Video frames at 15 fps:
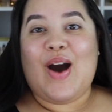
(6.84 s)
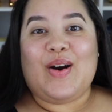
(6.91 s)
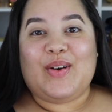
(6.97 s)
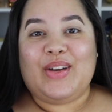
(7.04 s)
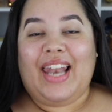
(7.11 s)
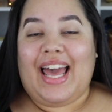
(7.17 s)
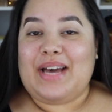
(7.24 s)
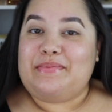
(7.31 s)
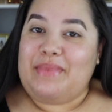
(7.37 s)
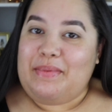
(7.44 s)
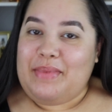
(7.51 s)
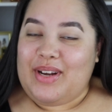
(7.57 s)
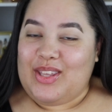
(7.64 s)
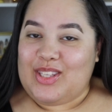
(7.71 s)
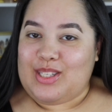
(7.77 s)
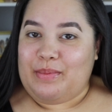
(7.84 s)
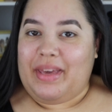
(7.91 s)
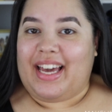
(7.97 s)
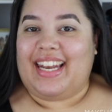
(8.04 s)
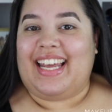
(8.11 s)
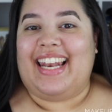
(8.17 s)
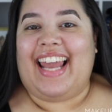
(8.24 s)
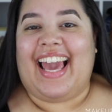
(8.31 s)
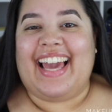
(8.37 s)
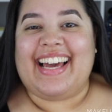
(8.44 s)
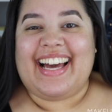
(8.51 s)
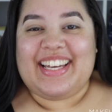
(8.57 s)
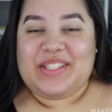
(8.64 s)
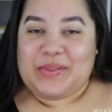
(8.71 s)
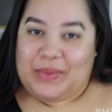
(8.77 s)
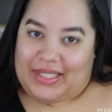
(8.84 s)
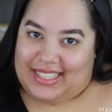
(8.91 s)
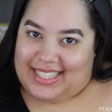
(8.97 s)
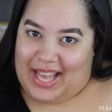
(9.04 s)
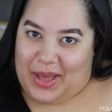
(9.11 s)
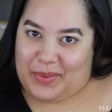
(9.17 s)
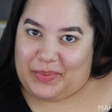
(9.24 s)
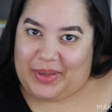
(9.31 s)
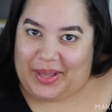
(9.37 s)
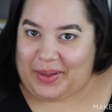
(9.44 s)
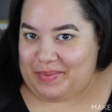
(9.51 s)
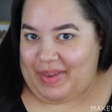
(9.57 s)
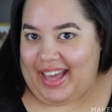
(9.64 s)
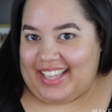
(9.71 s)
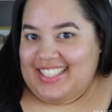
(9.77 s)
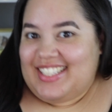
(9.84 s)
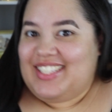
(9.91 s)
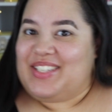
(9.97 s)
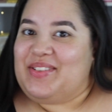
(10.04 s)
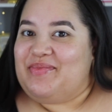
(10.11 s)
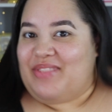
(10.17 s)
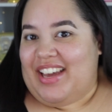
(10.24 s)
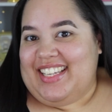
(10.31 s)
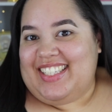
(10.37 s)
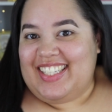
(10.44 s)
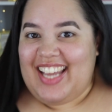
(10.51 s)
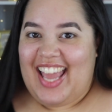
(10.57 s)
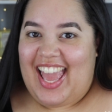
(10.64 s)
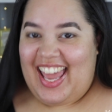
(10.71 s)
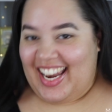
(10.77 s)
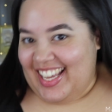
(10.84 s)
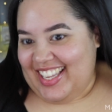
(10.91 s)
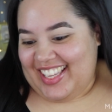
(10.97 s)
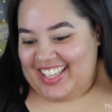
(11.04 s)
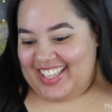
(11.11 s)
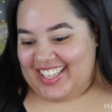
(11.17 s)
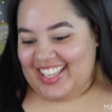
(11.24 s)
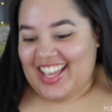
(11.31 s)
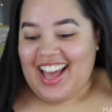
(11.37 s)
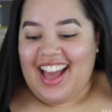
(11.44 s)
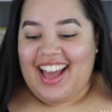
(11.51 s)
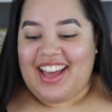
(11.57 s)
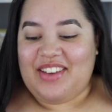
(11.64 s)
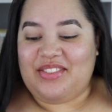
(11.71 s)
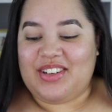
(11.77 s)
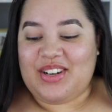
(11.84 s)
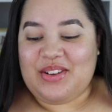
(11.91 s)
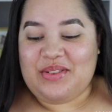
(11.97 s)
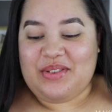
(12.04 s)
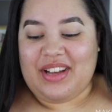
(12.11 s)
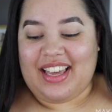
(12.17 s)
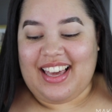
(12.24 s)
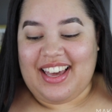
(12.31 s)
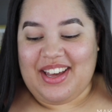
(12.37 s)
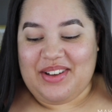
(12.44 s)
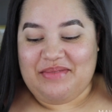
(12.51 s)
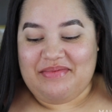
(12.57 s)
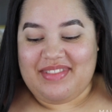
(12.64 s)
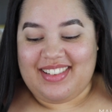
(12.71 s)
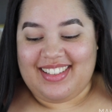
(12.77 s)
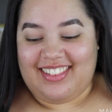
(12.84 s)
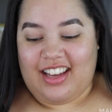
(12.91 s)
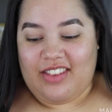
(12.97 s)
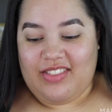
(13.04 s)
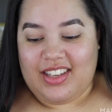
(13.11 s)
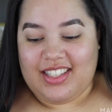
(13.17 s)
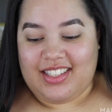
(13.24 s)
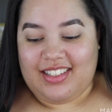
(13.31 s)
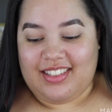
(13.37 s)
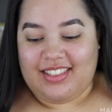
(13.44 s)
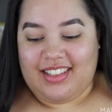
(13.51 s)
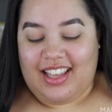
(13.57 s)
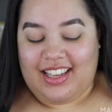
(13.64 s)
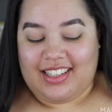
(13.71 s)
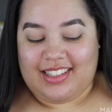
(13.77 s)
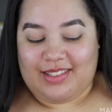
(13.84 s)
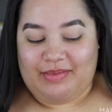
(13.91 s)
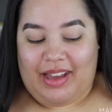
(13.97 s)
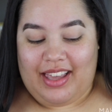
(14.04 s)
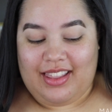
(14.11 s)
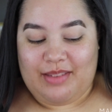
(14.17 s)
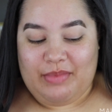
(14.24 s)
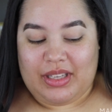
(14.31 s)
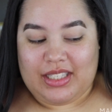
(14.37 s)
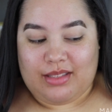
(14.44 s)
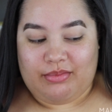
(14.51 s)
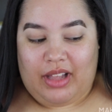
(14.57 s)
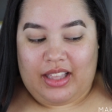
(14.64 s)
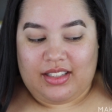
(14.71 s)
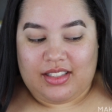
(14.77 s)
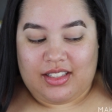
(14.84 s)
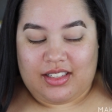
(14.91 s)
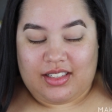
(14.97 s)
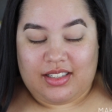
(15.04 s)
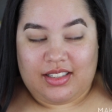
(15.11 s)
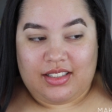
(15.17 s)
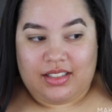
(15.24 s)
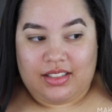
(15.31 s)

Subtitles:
Hola, bienvenidos a mi canal. Hey guys, what's up? Welcome back to my channel. If you know who I am, why am I so like smiley mixed smilester?